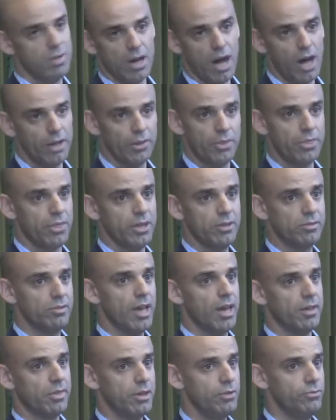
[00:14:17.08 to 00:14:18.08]
other things
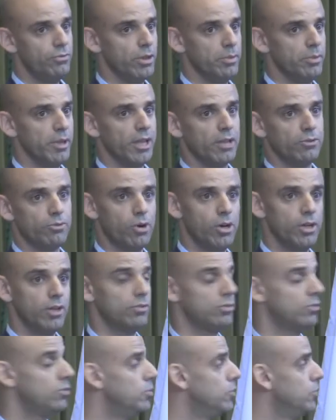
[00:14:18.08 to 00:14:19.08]
like thin film
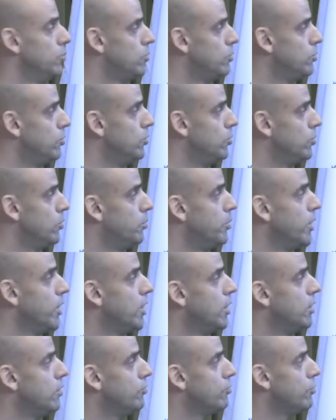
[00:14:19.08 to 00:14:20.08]
electronics to
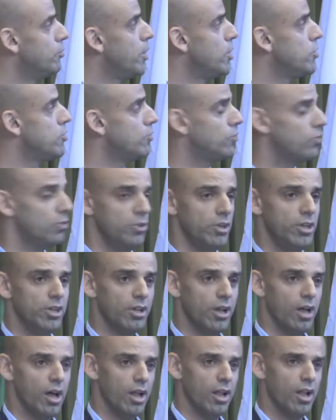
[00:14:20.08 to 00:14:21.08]
communicate information. So you
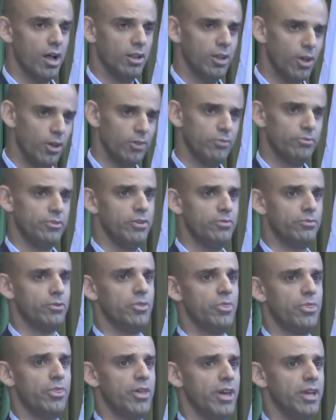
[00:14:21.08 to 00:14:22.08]
need a lot of
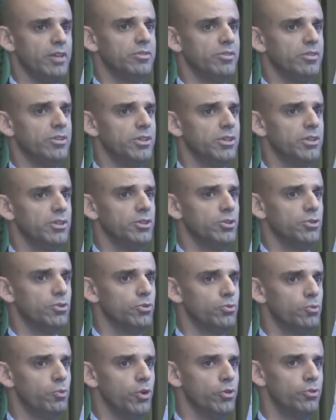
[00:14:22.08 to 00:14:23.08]
different things here. You
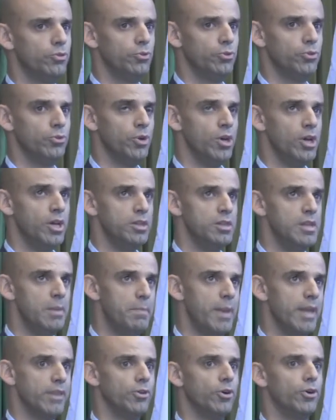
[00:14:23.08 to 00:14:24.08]
don't want to
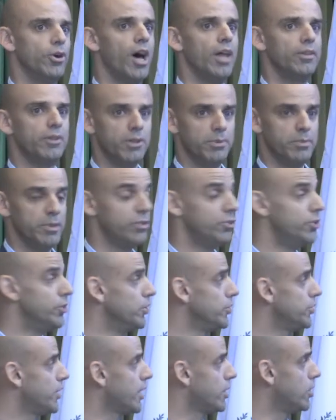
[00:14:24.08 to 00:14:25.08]
depend on other
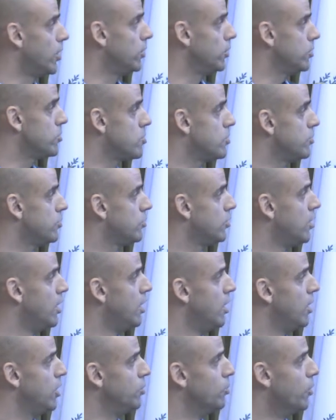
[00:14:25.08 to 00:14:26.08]
material technologies.
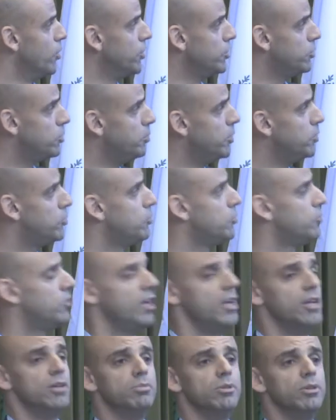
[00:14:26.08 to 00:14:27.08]
You want it to be
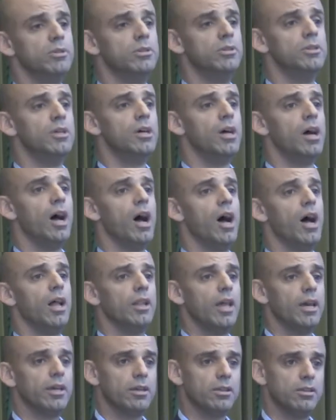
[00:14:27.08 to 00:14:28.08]
sustainable,
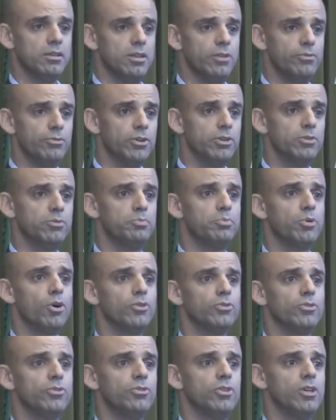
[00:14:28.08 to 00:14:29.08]
like different
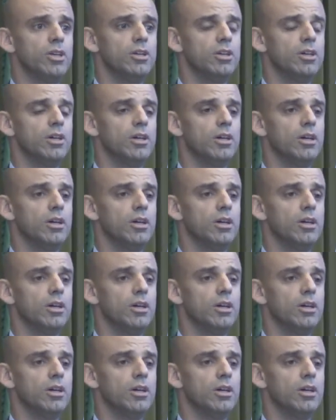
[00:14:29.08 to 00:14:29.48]
processing